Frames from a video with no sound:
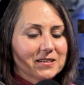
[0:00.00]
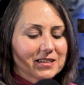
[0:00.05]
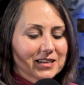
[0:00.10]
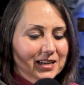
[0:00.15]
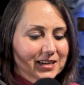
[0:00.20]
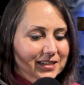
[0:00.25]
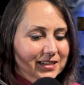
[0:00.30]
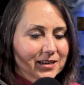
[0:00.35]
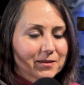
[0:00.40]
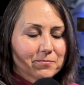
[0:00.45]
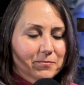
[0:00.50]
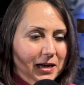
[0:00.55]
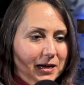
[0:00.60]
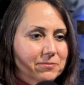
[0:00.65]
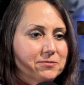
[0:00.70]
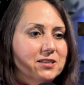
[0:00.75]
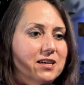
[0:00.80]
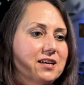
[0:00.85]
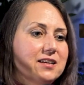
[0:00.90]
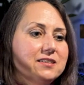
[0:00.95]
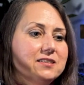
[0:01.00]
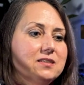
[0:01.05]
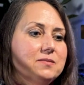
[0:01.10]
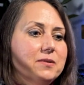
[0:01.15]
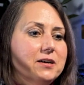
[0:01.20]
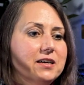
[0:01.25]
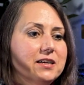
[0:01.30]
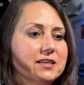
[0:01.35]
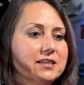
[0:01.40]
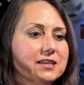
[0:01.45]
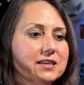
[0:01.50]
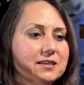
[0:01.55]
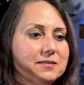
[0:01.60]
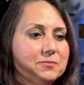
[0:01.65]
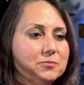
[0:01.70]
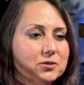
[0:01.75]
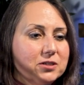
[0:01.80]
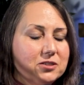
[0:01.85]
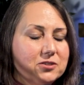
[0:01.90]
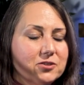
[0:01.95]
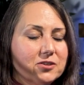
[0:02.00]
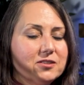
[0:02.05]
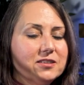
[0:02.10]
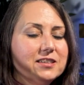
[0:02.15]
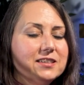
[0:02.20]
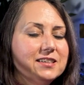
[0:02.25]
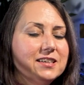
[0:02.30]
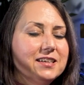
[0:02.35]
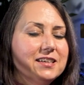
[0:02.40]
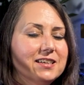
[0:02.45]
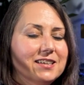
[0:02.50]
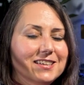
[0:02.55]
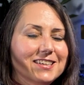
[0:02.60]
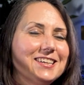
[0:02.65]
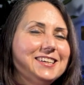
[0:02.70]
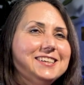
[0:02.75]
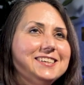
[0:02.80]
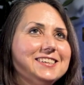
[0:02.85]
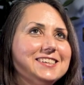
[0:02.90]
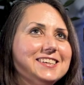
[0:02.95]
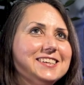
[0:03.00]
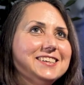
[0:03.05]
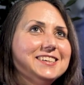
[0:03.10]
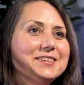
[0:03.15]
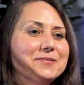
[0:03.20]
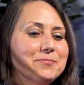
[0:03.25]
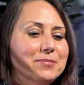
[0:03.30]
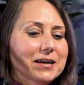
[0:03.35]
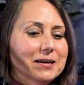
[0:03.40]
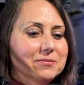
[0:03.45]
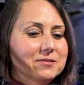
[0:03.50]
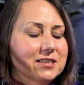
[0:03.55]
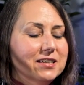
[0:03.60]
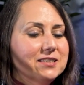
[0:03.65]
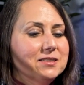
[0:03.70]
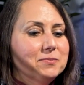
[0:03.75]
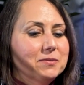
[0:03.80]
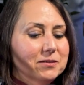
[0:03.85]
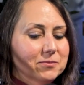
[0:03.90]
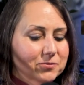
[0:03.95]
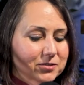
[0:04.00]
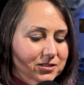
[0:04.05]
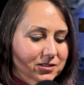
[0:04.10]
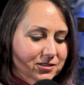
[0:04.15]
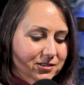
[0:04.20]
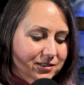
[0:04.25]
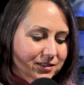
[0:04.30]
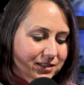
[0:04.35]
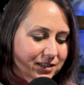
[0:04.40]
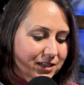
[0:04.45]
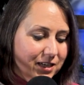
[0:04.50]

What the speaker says: it kind of got baptized by bridge tolling. Baptized by bridge tolling.